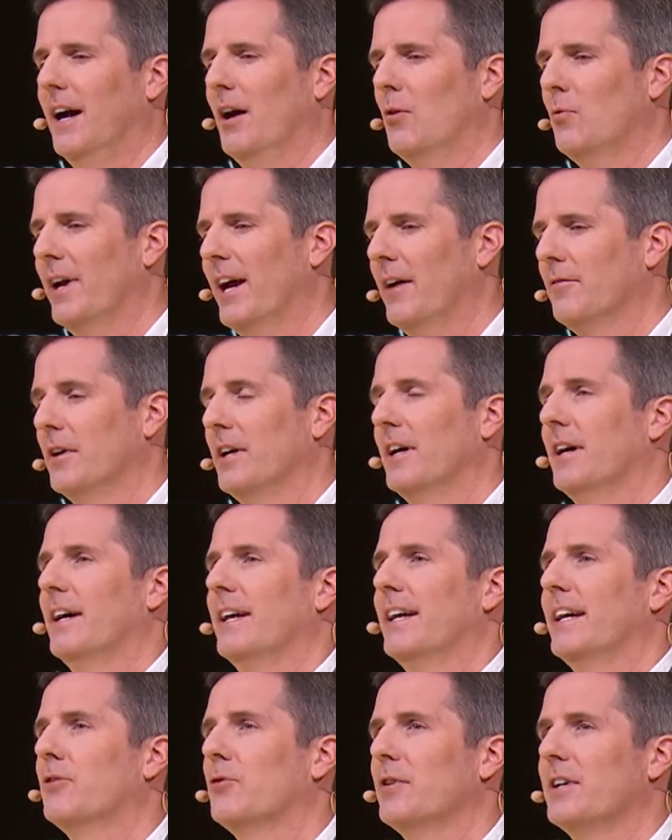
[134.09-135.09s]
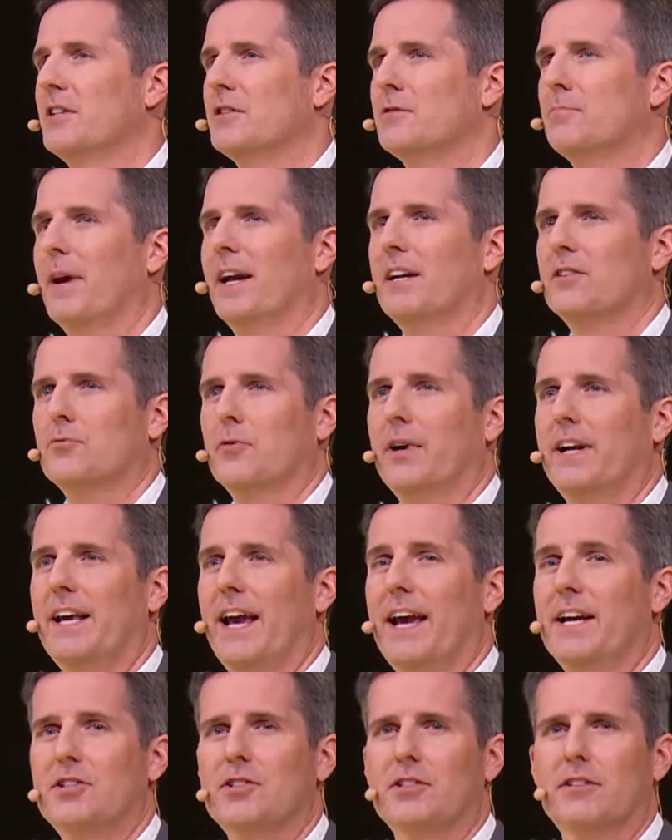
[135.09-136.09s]
We have an increased space
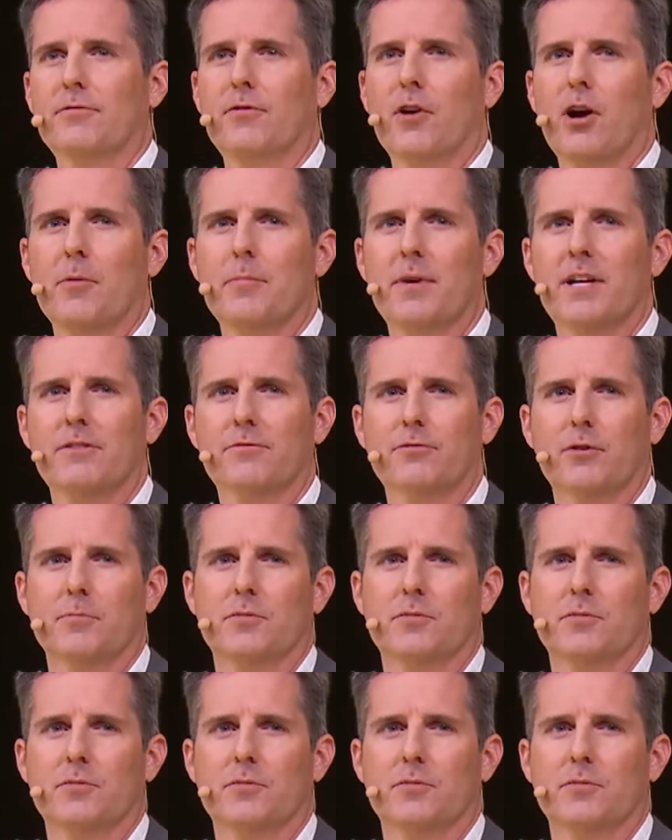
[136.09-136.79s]
radiation environment